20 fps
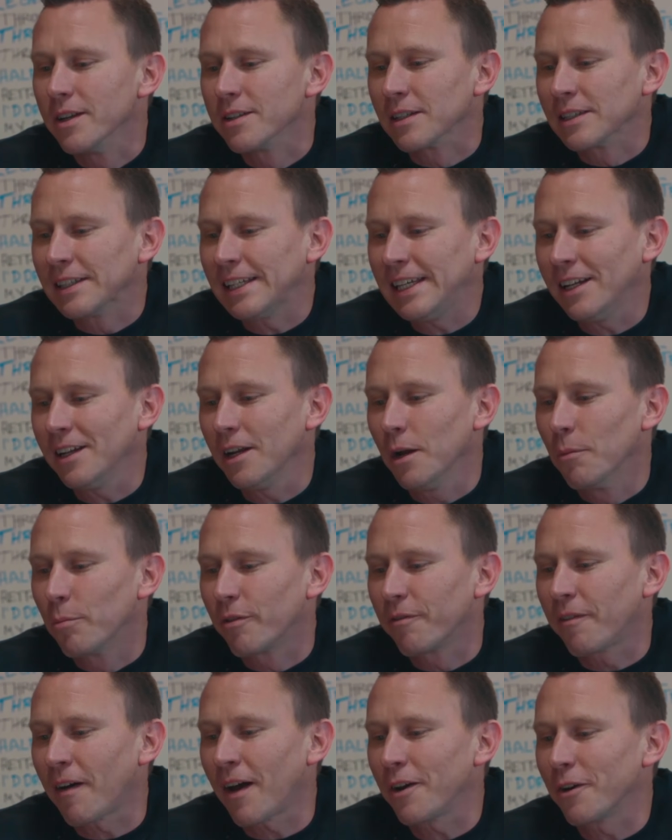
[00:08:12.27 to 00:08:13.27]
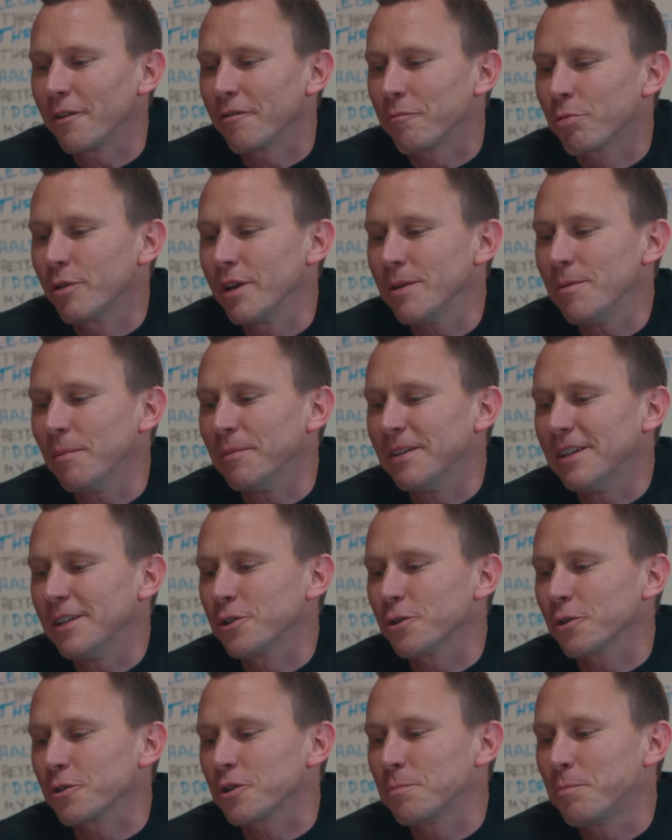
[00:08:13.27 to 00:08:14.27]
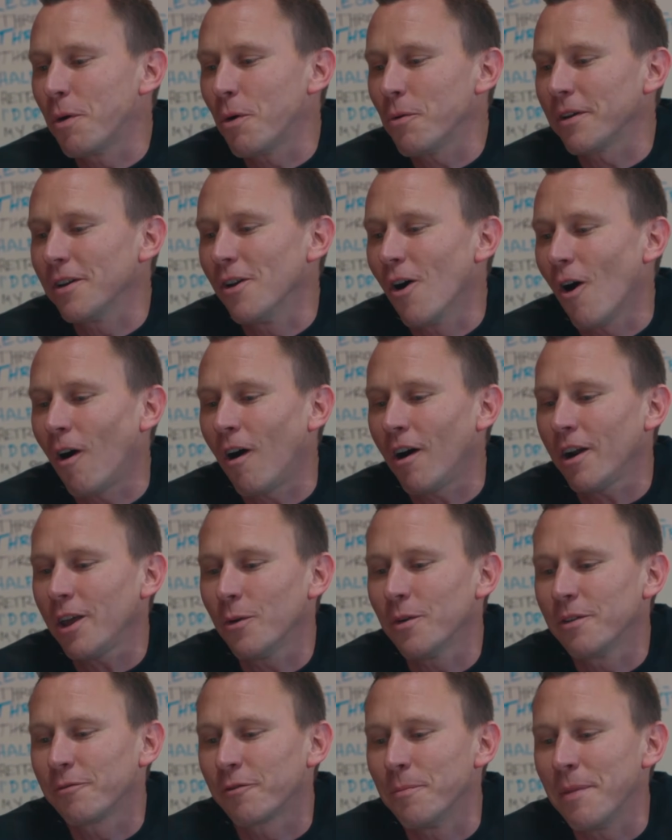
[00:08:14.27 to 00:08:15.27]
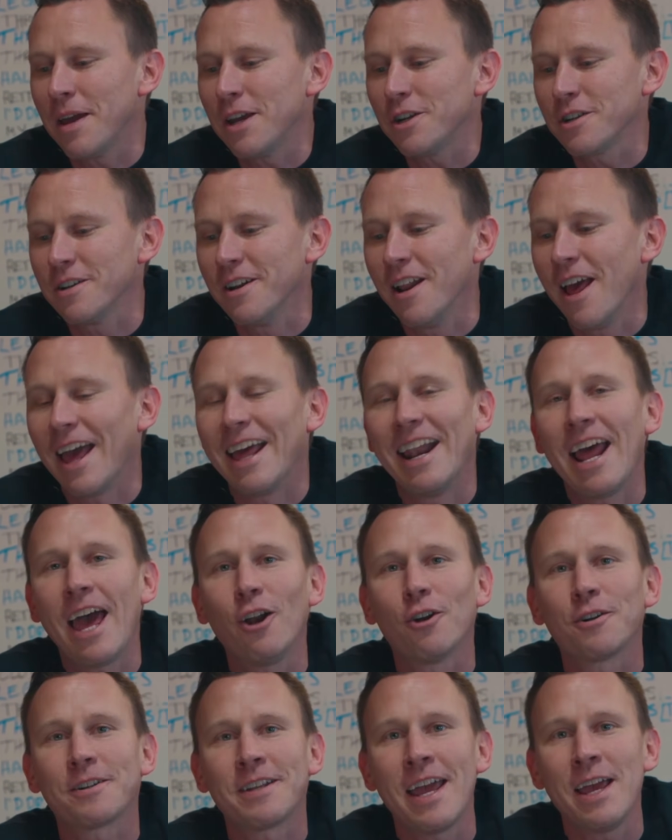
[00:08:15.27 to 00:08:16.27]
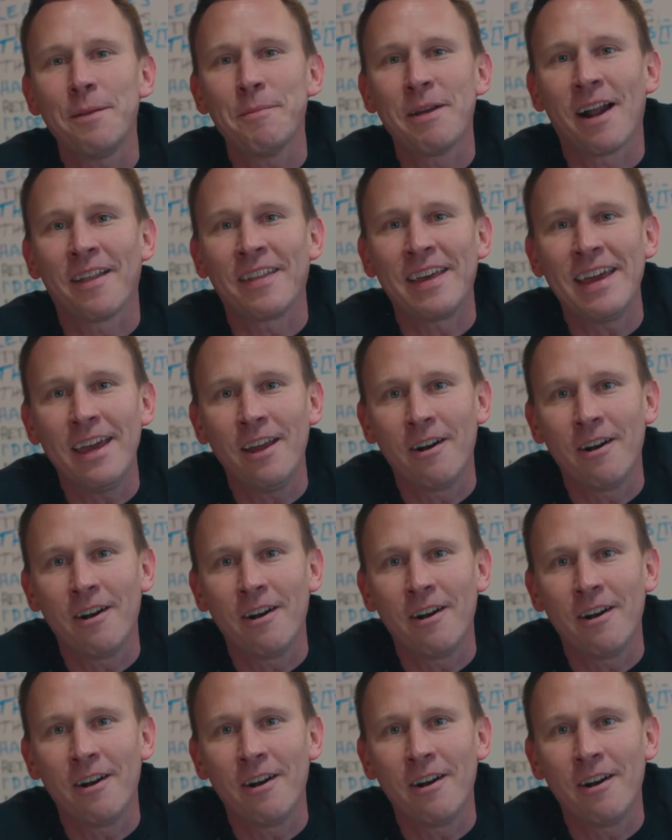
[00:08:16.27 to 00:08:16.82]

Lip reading: is a leading provider of premium digital spoken audio information and entertainment on the